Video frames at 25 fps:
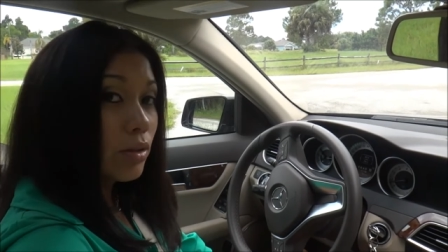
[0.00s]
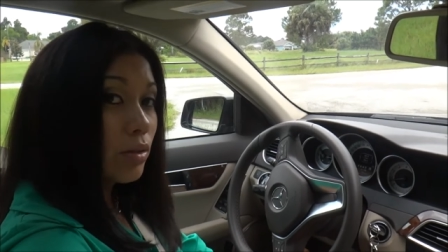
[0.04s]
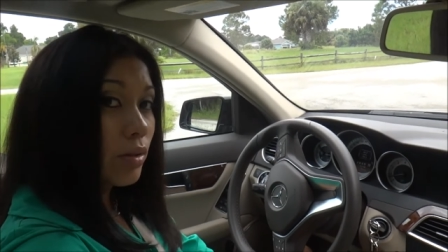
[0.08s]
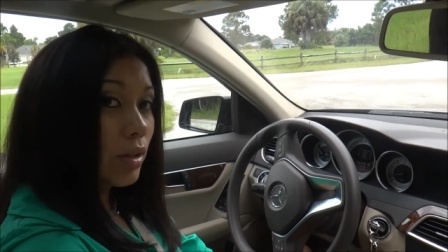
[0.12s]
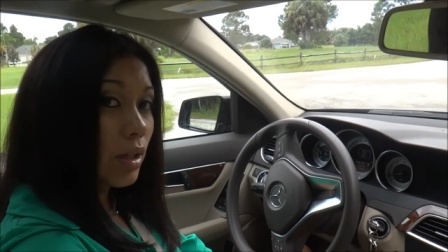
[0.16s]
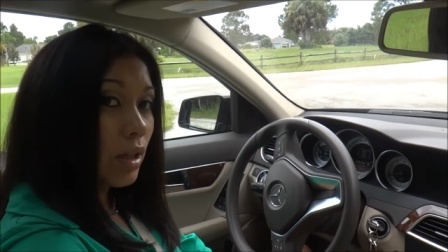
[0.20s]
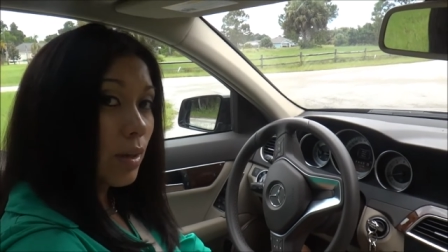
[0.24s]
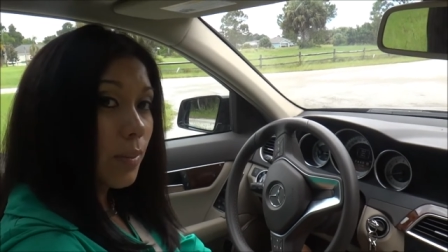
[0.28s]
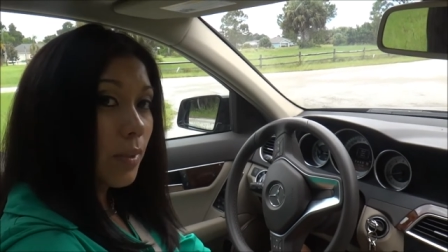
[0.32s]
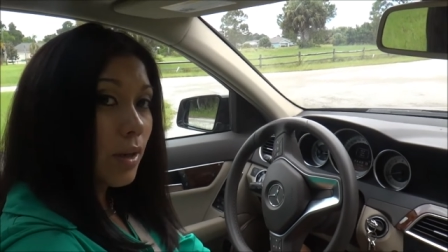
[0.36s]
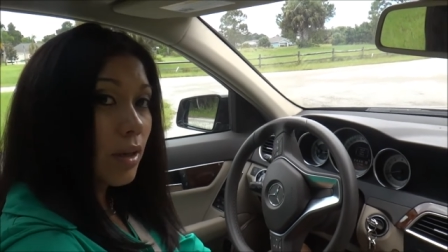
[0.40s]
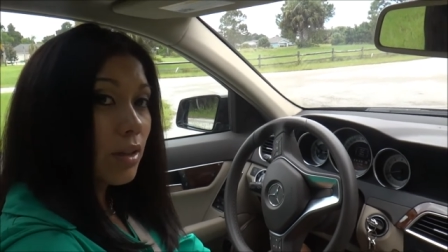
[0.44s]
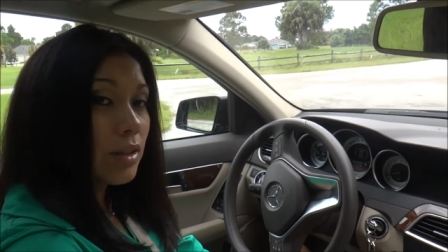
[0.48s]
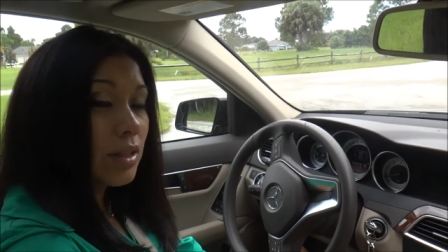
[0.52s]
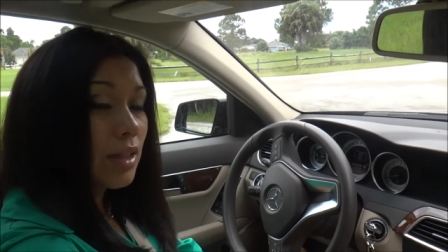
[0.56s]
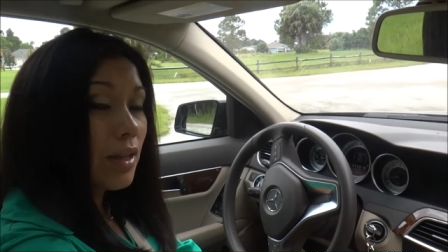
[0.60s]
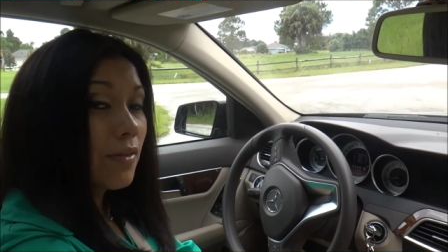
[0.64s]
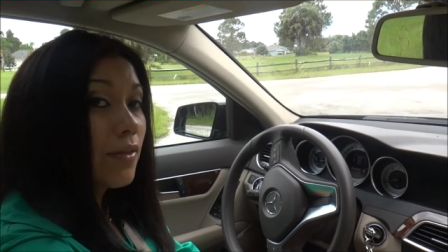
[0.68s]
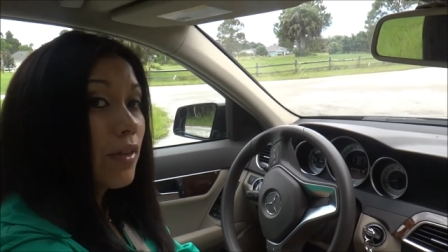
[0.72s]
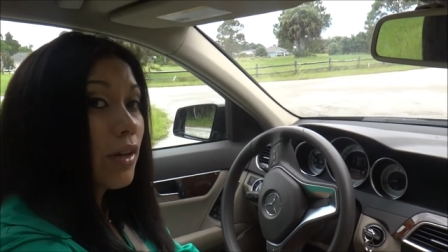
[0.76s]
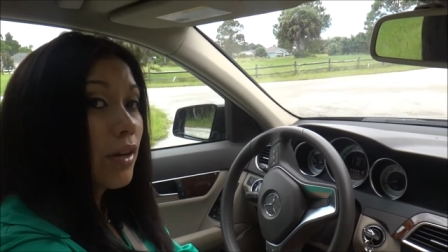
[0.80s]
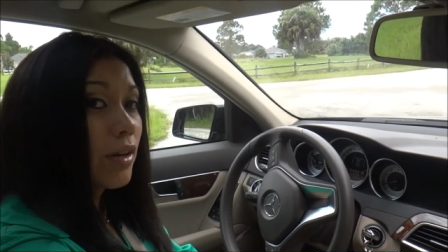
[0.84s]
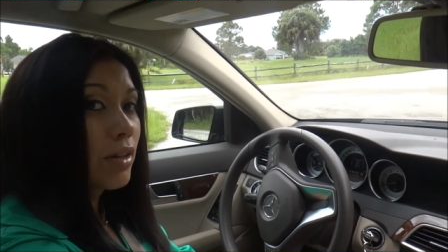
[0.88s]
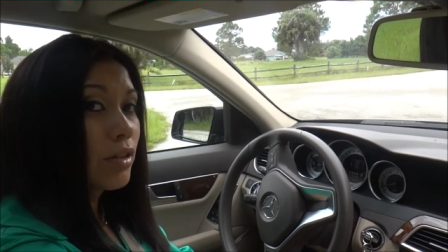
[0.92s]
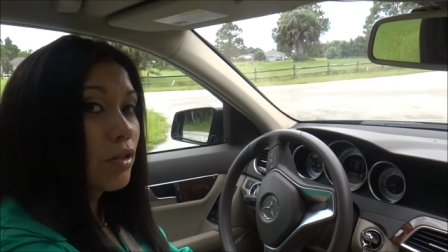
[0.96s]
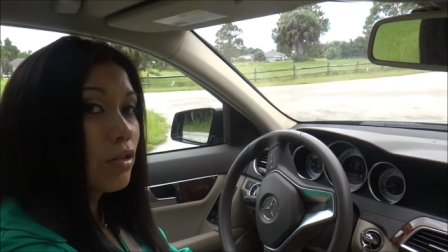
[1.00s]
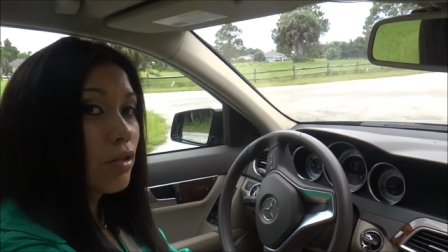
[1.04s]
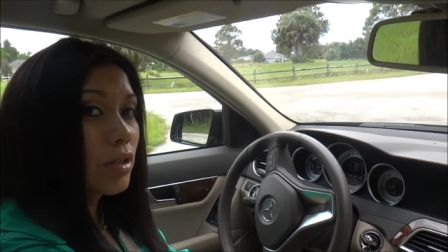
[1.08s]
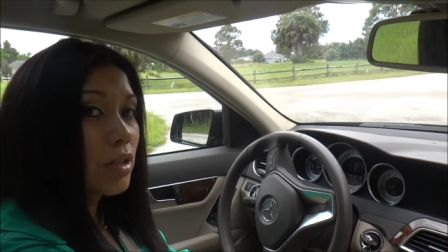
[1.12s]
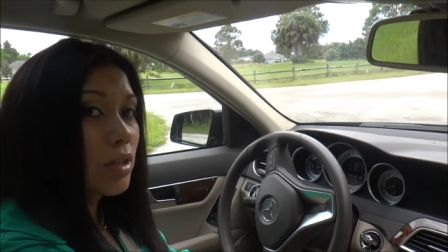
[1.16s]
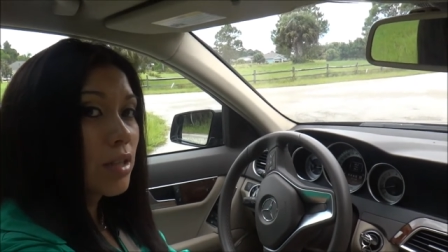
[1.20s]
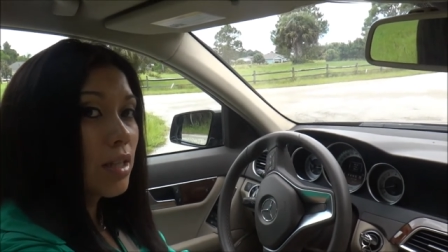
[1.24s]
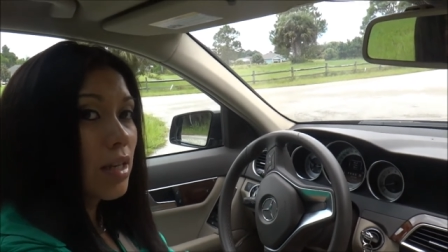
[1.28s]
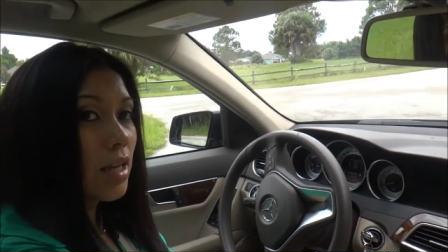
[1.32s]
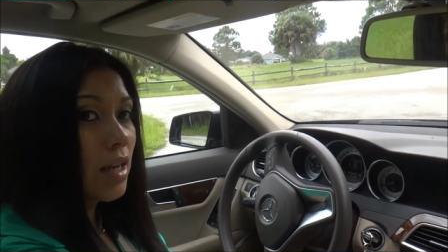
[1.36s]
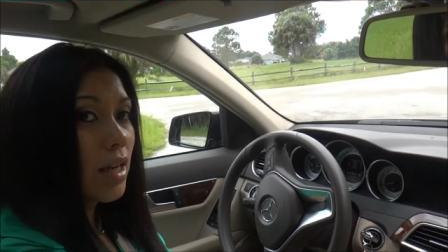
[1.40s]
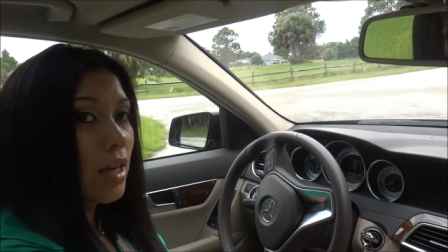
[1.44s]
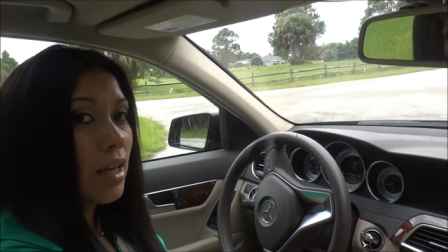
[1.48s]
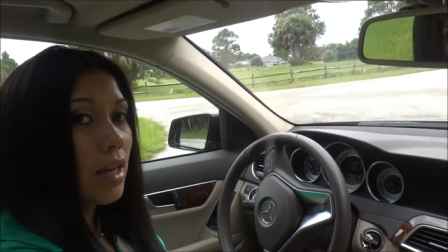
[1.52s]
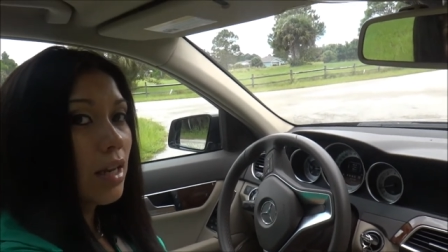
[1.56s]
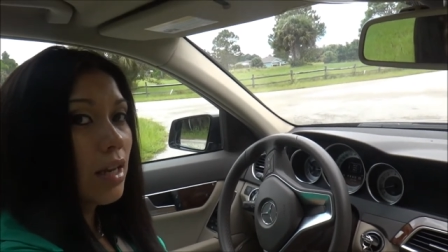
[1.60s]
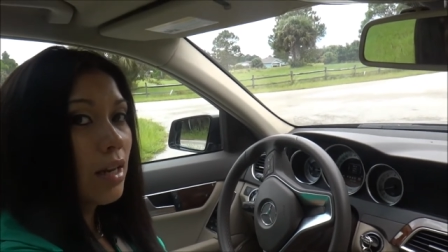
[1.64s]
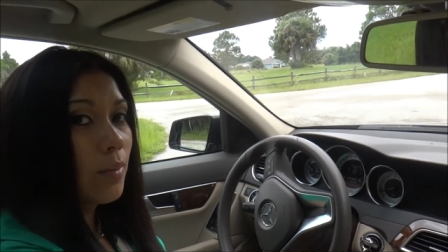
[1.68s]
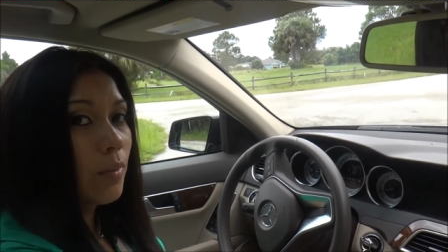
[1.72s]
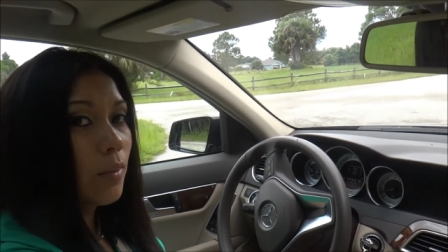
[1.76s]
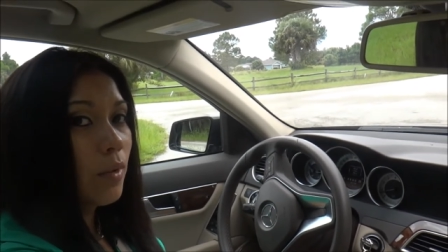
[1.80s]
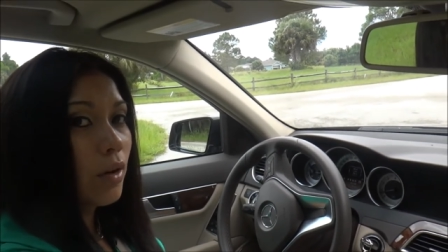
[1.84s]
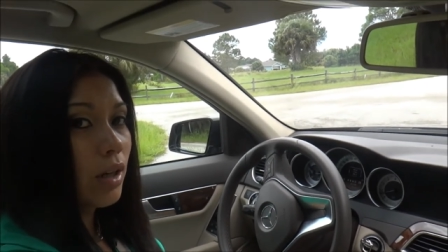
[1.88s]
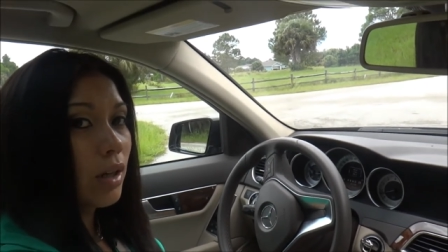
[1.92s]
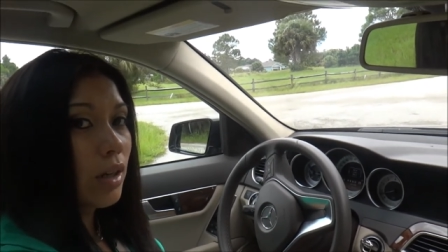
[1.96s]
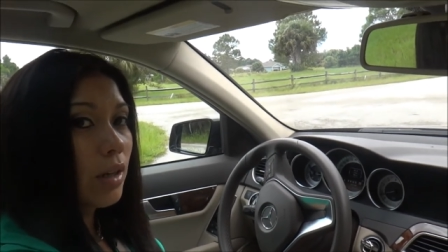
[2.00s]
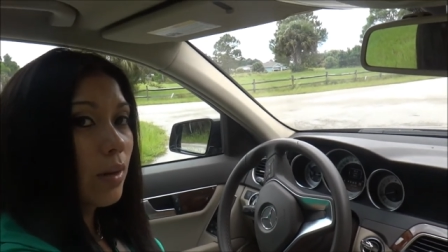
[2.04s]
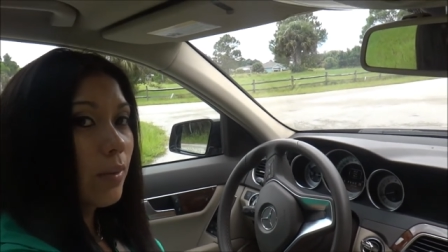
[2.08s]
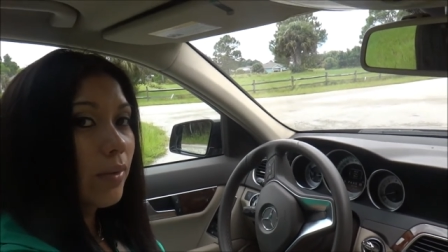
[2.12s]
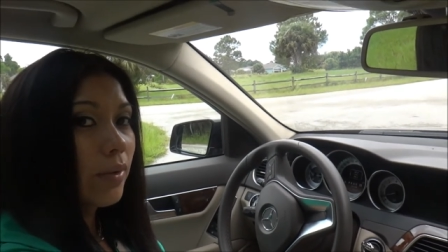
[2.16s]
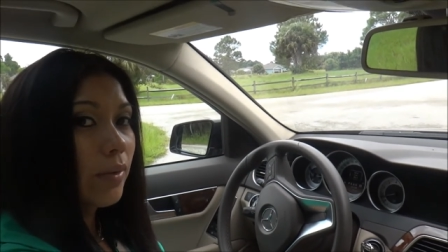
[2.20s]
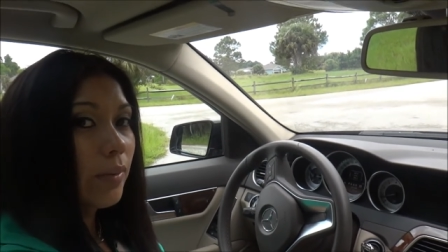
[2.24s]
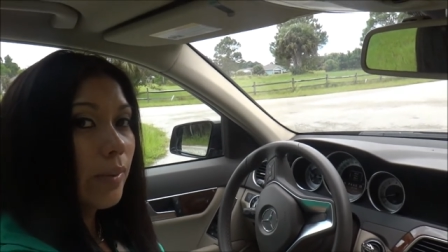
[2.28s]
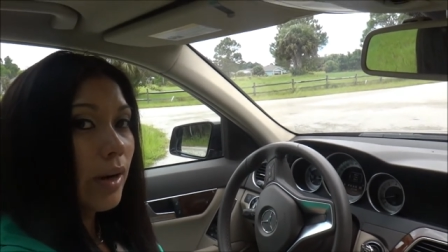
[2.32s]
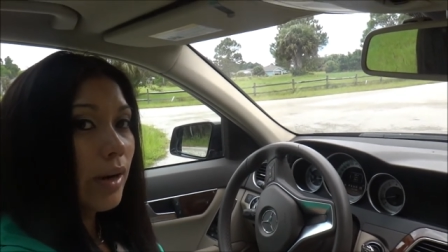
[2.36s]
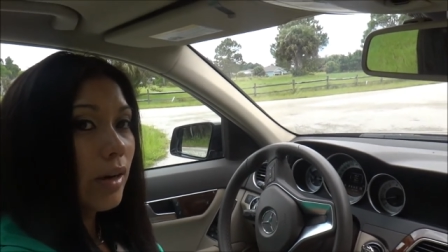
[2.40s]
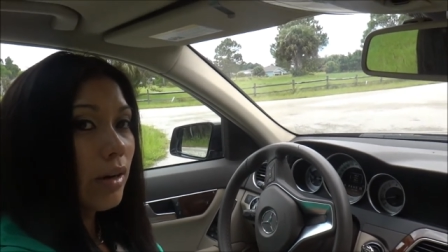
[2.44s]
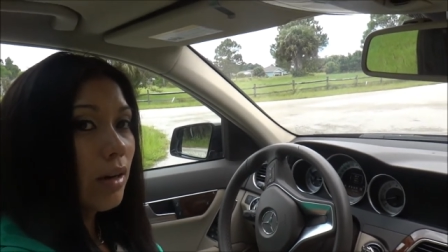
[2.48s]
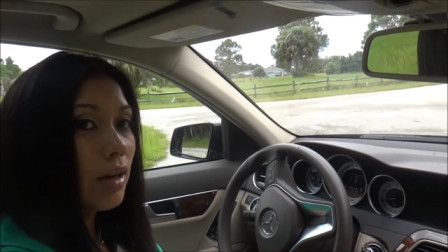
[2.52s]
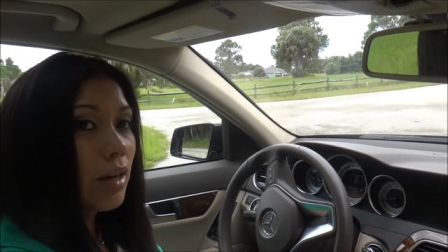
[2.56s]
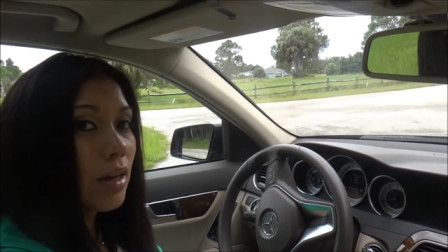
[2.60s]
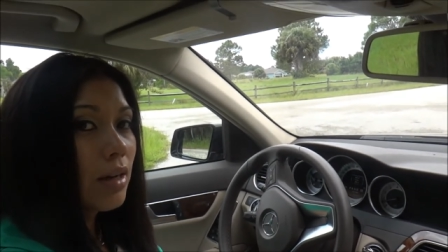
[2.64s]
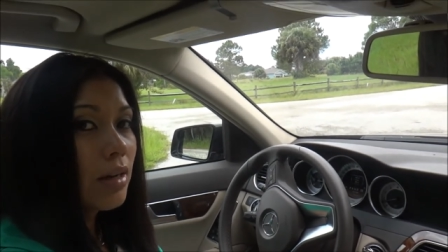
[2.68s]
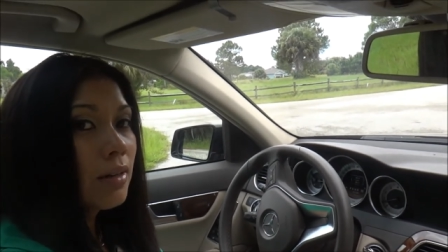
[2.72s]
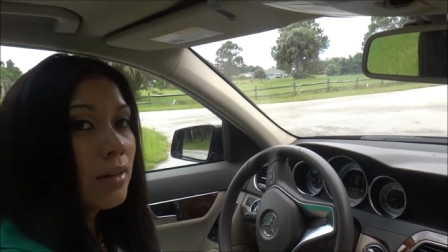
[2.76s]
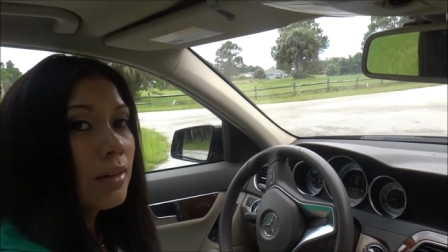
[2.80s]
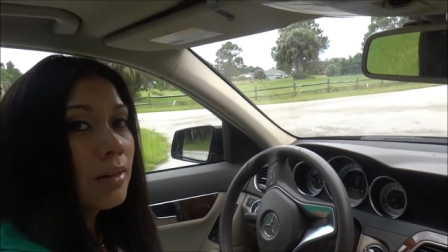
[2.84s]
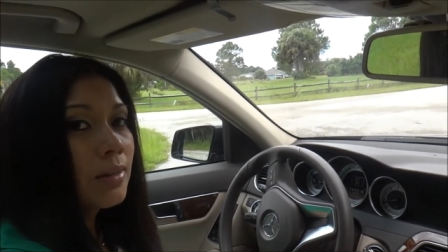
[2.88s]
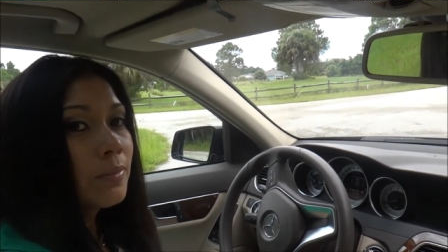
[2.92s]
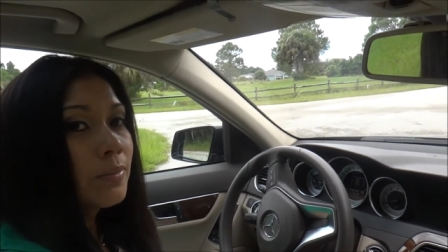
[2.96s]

to emails if they're interested in Motor Club of America.